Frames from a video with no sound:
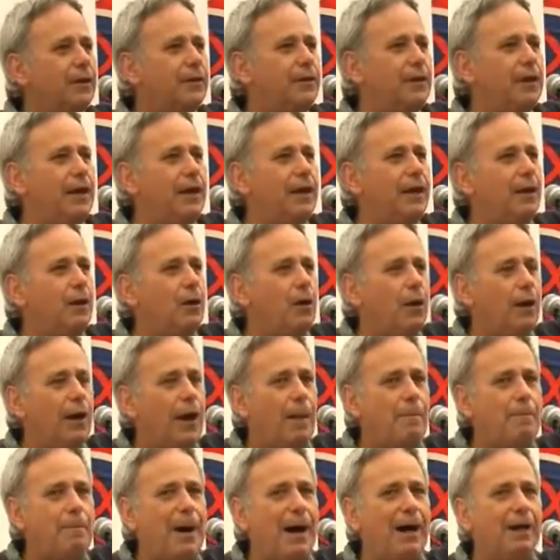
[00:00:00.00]
the
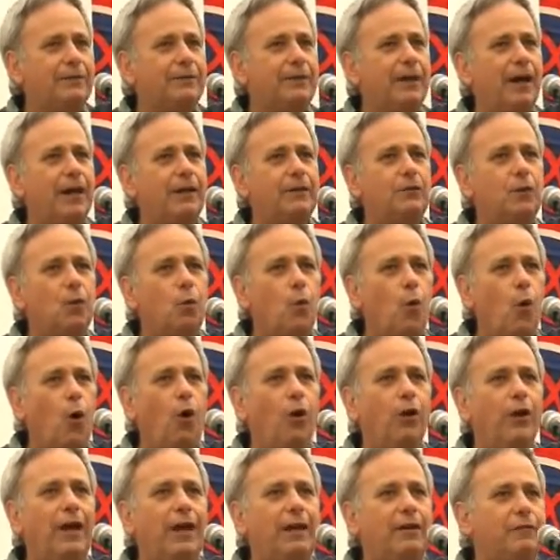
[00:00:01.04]
apartheid
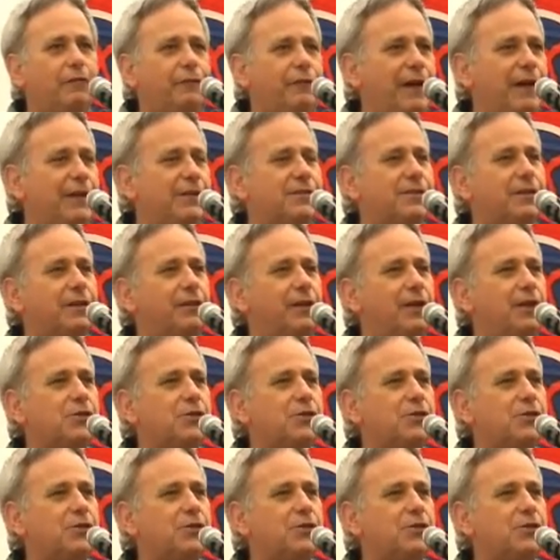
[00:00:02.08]
wall and fence that